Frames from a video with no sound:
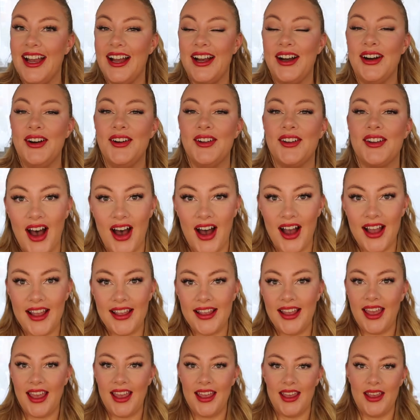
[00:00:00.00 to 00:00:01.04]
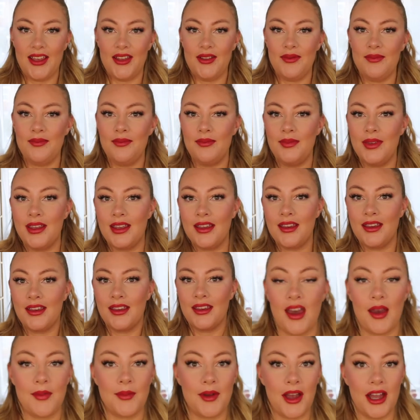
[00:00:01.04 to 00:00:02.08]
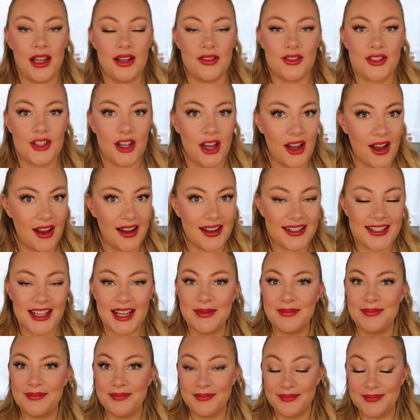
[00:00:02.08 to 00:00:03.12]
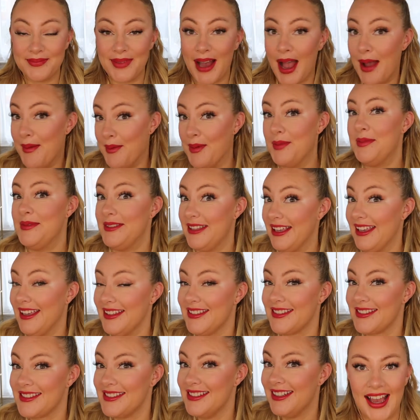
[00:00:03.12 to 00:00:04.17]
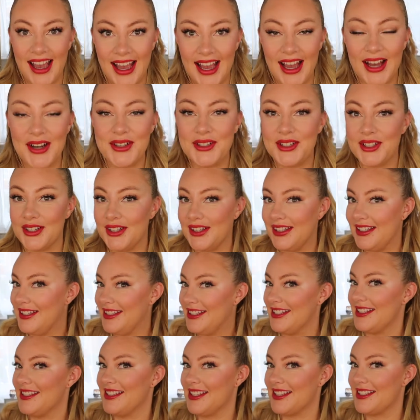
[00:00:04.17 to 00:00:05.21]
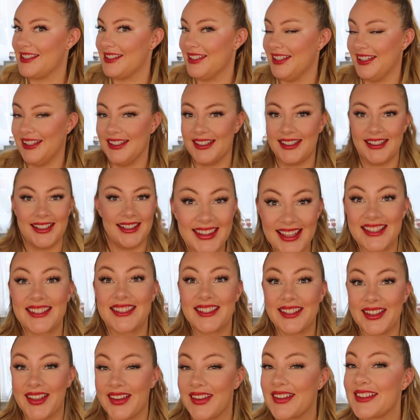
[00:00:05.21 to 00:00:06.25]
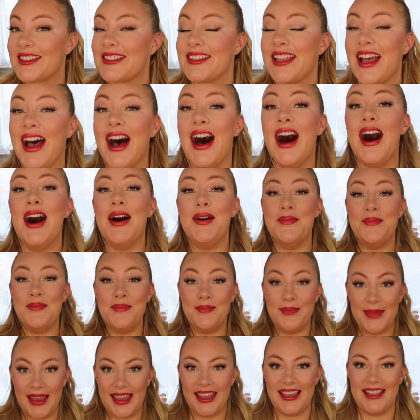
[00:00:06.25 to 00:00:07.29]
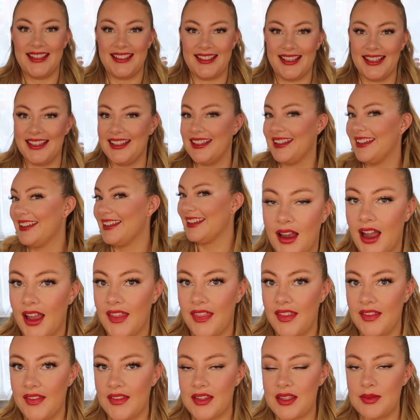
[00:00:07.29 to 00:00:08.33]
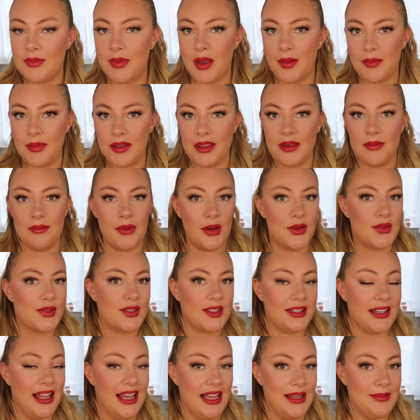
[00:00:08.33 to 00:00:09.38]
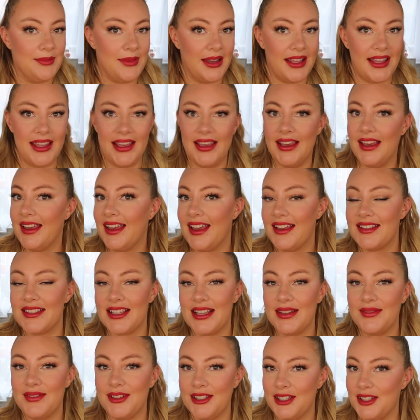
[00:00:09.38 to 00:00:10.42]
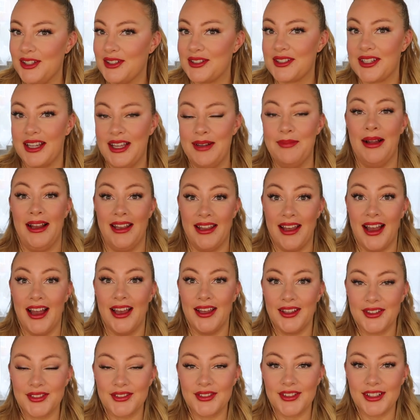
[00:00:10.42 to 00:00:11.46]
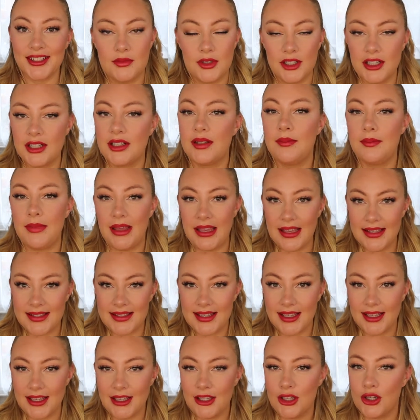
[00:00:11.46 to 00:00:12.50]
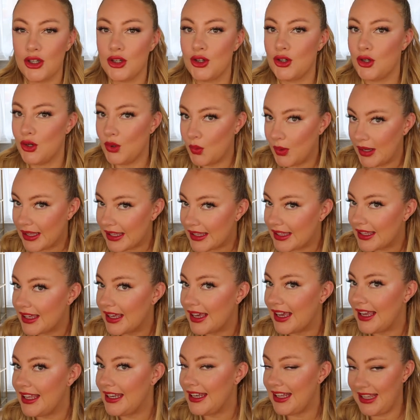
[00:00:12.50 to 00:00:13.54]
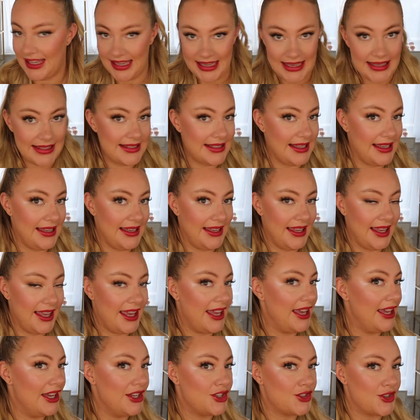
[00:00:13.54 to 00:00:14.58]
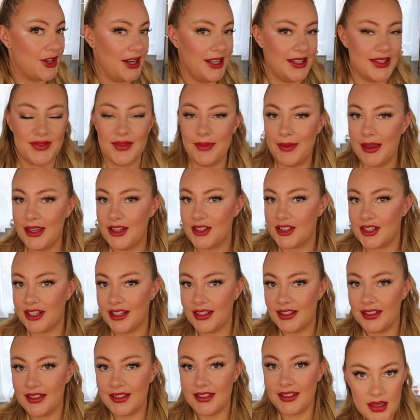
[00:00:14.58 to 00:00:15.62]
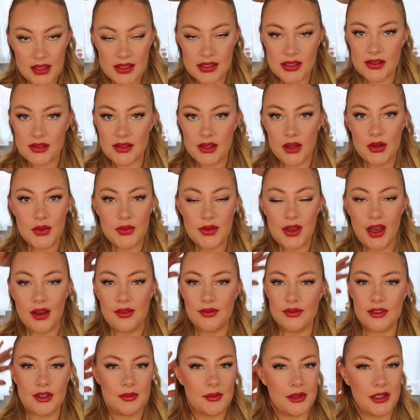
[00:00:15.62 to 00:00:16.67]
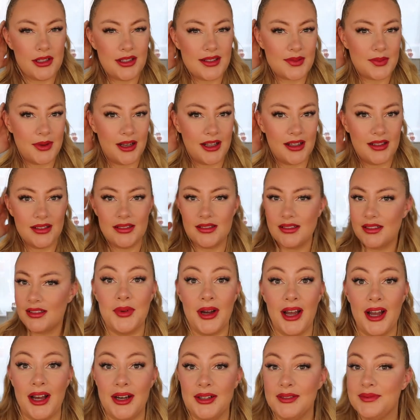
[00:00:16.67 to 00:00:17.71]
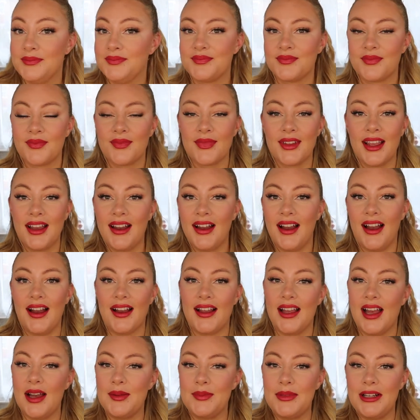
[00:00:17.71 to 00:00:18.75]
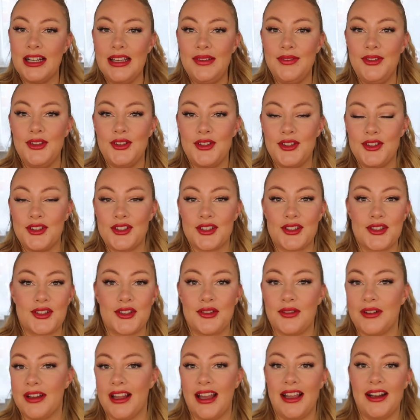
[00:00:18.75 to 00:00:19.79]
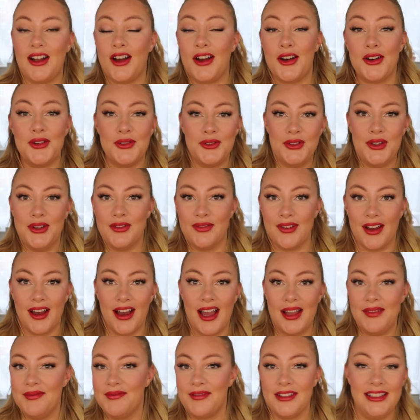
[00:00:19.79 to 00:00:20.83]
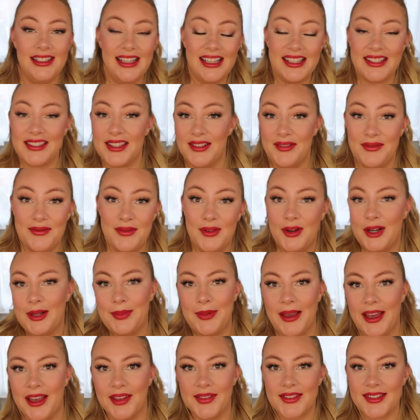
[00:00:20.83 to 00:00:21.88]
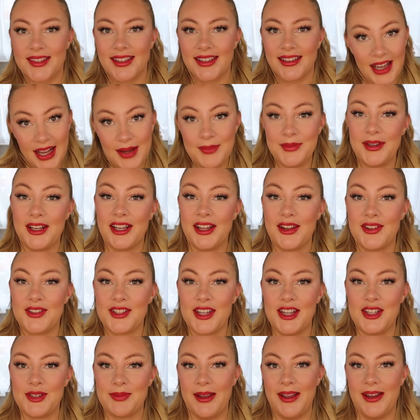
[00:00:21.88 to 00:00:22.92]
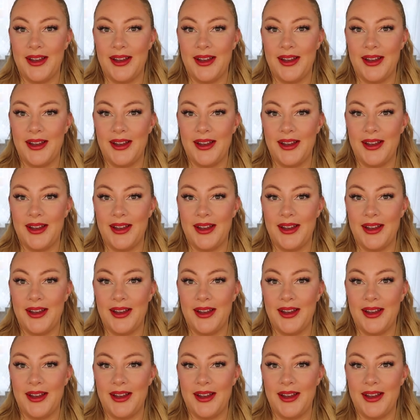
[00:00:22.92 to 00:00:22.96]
out. I'm kind of shocked. I'm obsessed. How good does this look? This looks amazing. I think this might be the most glam my hair has ever looked in my life. What an amazing, quick and easy hair transformation. It's so comfortable as well. Wow. I can't believe you can just create a whole new vibe for less than £40. I'm gonna go change my